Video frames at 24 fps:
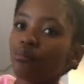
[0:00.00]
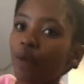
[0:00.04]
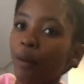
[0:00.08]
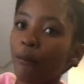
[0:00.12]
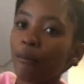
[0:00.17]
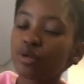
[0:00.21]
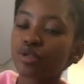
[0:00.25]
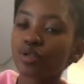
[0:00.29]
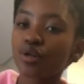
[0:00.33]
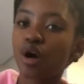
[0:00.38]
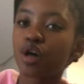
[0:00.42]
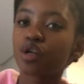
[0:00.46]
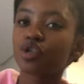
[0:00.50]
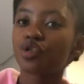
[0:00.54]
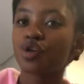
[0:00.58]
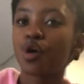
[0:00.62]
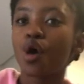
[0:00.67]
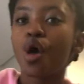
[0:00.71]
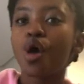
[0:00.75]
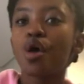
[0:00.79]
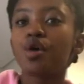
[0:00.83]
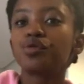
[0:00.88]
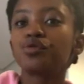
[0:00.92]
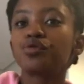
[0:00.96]
massage.
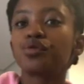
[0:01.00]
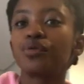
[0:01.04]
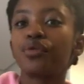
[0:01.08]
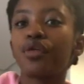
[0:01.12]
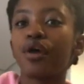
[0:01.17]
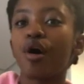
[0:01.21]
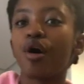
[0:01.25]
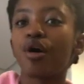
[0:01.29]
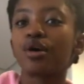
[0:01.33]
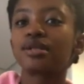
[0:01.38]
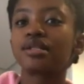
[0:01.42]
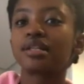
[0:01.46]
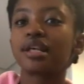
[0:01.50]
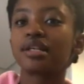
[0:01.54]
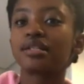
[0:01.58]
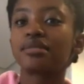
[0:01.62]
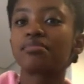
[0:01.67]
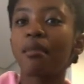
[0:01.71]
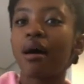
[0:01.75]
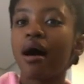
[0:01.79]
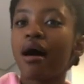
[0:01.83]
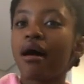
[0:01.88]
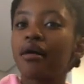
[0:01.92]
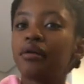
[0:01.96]
So they asked us,
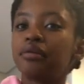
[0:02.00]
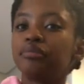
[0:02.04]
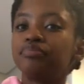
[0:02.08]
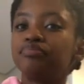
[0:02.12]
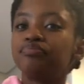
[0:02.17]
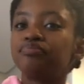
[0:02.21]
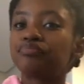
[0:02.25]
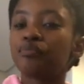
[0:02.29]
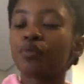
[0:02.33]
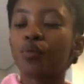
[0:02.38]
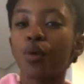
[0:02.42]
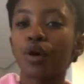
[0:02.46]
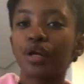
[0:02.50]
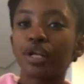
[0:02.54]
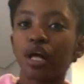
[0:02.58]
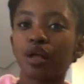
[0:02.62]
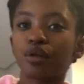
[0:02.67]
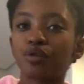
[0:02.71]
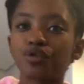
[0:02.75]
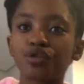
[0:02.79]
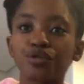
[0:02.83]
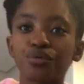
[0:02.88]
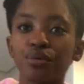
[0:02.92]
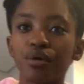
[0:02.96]
what
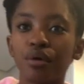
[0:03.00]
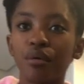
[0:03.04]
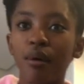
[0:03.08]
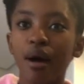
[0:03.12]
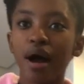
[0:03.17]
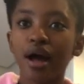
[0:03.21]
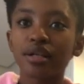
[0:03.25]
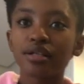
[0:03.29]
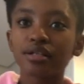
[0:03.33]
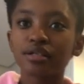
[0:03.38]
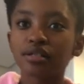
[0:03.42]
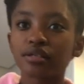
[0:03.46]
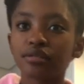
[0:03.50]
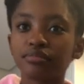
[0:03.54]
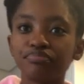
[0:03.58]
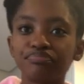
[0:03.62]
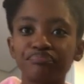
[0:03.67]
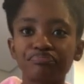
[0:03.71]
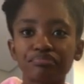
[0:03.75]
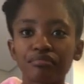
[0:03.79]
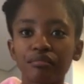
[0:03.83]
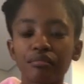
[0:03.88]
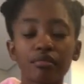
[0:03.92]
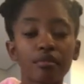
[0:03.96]
else do we want?
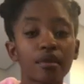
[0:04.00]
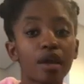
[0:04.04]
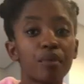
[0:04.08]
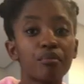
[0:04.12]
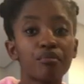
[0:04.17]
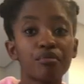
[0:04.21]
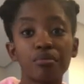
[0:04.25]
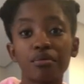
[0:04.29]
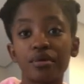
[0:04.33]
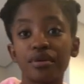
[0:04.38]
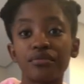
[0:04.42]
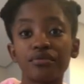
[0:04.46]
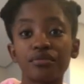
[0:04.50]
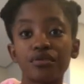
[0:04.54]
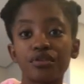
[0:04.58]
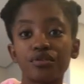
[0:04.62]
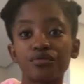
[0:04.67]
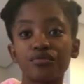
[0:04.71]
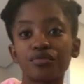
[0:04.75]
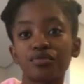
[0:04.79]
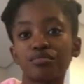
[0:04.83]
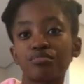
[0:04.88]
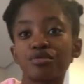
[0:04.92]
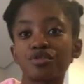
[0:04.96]
And we went for the
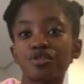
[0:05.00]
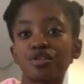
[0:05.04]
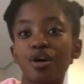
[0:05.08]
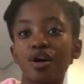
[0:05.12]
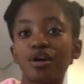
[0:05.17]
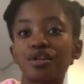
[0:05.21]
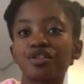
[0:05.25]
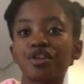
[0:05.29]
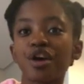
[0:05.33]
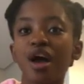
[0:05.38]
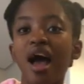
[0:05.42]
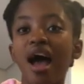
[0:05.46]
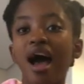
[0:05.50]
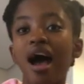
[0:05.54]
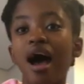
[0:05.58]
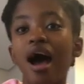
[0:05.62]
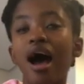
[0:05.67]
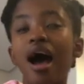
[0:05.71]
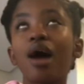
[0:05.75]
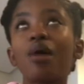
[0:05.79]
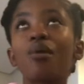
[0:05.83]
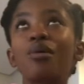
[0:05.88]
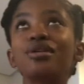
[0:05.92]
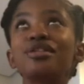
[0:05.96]
foot massage.
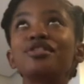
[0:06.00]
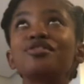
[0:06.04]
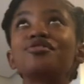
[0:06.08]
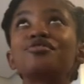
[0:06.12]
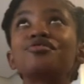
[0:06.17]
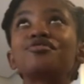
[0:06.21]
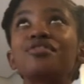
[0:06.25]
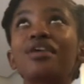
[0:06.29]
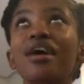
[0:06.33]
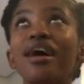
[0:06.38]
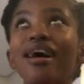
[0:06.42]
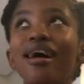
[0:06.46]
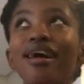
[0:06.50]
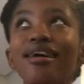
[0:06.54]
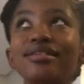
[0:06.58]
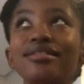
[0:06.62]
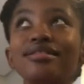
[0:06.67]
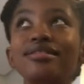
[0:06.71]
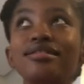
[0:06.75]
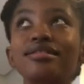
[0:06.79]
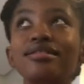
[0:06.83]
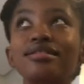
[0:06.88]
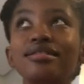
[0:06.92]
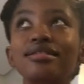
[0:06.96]
I wanted to try
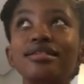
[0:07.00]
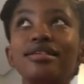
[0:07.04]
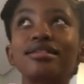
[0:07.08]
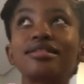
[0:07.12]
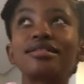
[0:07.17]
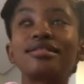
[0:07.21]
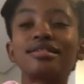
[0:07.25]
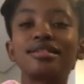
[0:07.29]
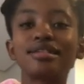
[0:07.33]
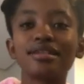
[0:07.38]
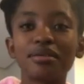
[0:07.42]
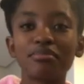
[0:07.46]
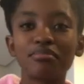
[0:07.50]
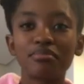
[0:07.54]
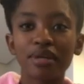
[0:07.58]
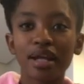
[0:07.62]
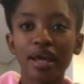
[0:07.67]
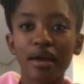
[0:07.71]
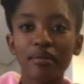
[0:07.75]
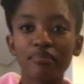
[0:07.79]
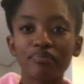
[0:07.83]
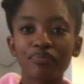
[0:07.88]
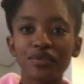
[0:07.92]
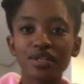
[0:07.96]
out
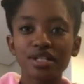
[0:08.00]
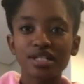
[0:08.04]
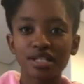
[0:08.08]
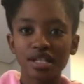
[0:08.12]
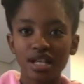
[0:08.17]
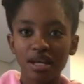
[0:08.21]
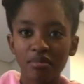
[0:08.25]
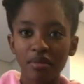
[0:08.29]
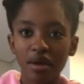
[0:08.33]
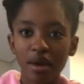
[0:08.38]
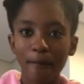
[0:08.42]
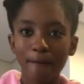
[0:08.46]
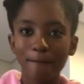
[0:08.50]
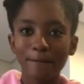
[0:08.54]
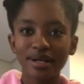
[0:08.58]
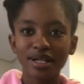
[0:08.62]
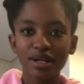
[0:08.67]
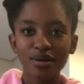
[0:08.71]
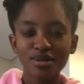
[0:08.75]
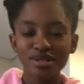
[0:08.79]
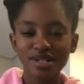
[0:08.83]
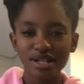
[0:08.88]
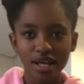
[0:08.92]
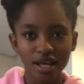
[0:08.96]
steaming, but I
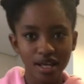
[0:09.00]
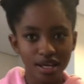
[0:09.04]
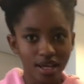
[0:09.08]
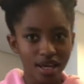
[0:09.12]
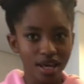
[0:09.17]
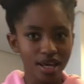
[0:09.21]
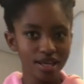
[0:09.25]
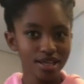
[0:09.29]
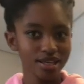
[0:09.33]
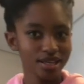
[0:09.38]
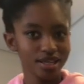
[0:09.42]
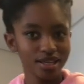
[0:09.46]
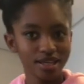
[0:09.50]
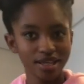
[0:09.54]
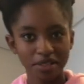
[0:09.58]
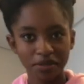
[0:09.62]
was like, hey,